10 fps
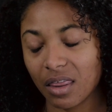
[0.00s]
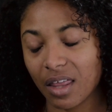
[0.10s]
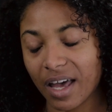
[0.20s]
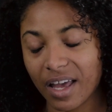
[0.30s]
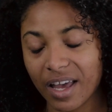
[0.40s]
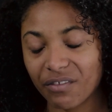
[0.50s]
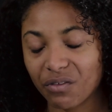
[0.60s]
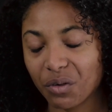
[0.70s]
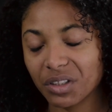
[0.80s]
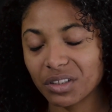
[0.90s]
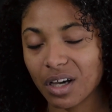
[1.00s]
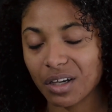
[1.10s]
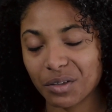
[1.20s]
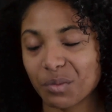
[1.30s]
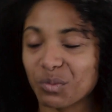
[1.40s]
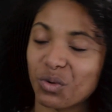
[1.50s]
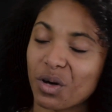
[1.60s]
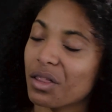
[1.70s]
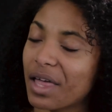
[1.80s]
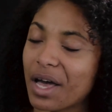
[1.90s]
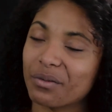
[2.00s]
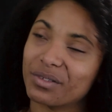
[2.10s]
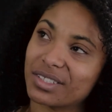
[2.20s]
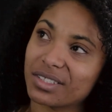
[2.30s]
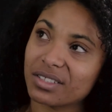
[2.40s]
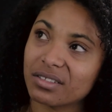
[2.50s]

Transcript: that I've only talked to him 12 hours.